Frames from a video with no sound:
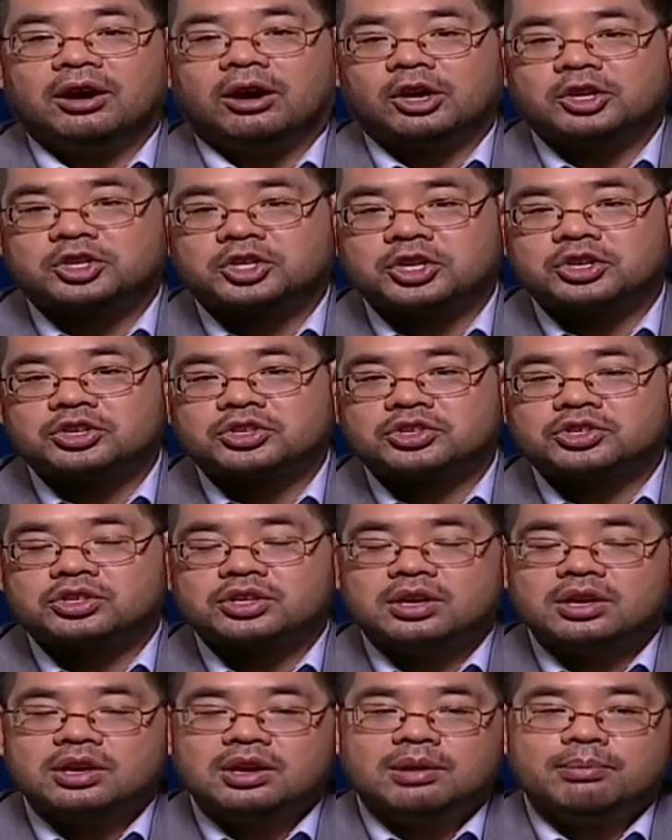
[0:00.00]
the
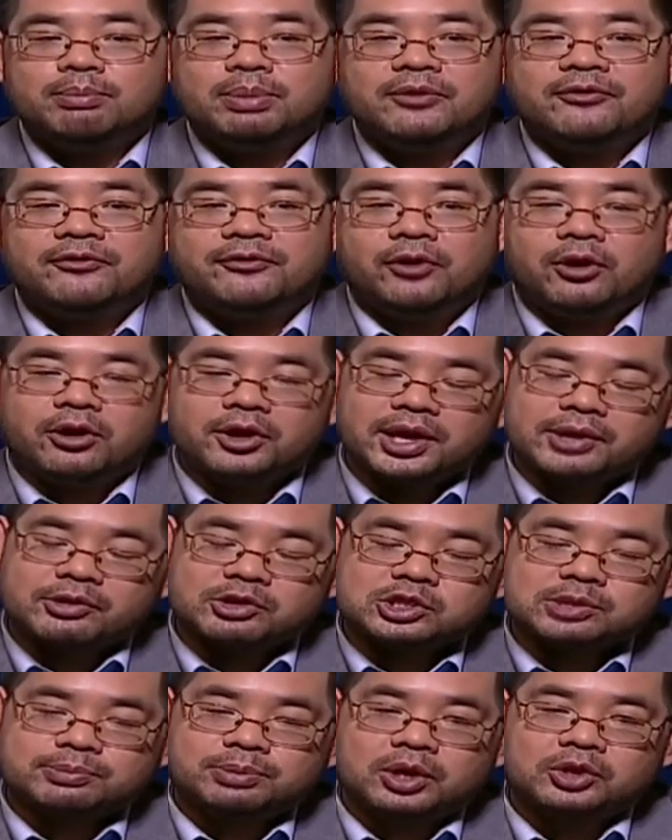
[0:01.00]
archers,
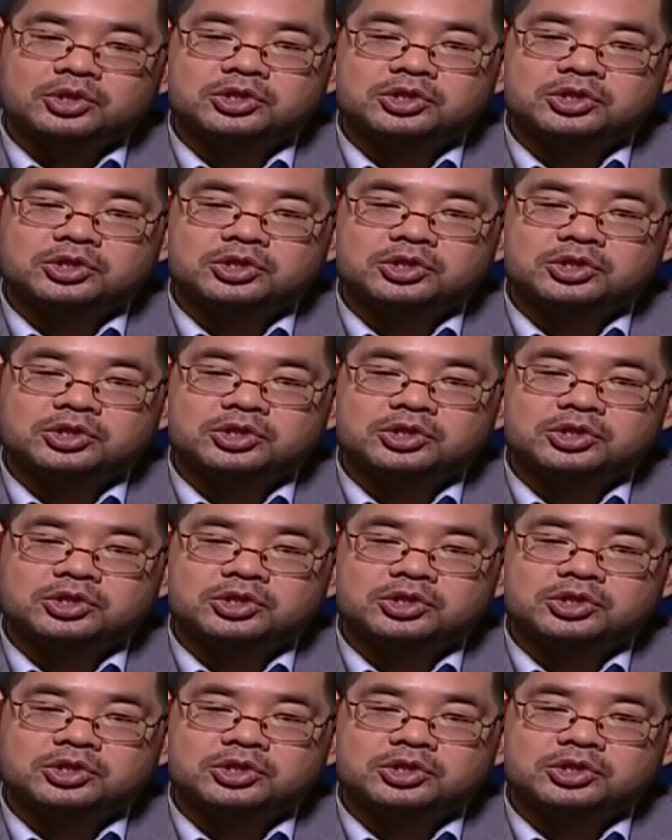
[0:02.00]
before they were